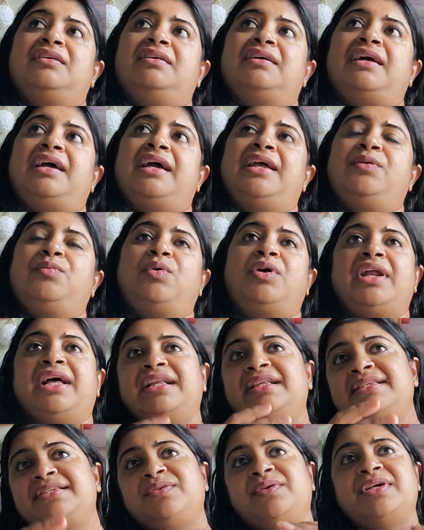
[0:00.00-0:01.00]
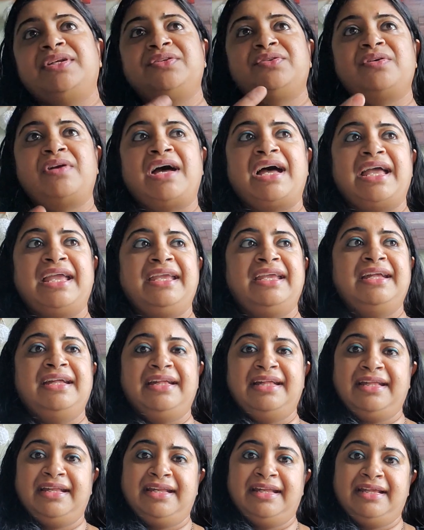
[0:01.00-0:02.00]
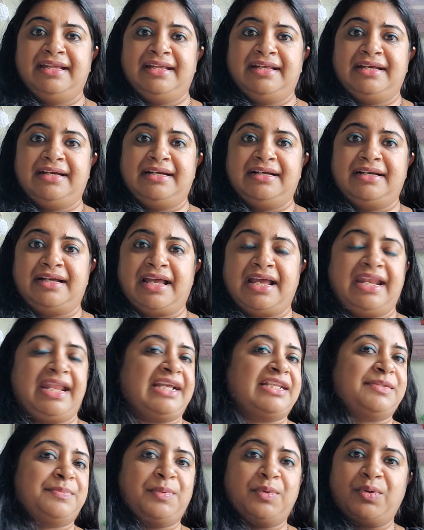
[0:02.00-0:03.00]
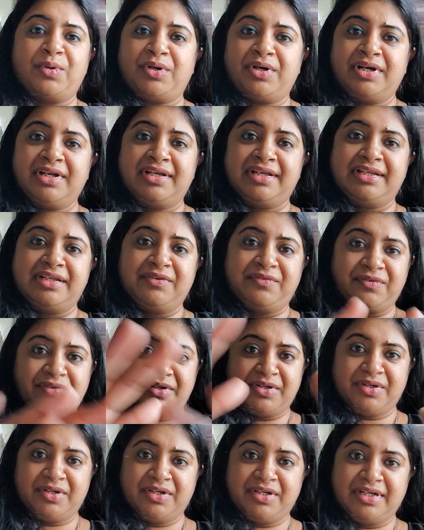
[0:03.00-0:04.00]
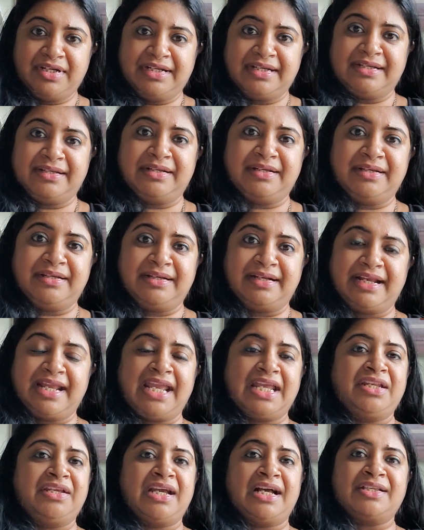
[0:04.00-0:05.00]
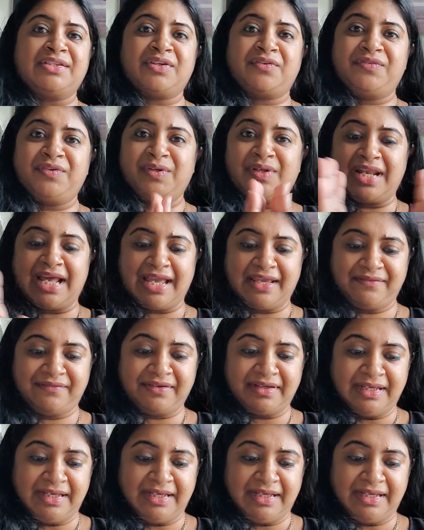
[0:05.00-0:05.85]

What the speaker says: and what else you can try, and explore different areas of your life.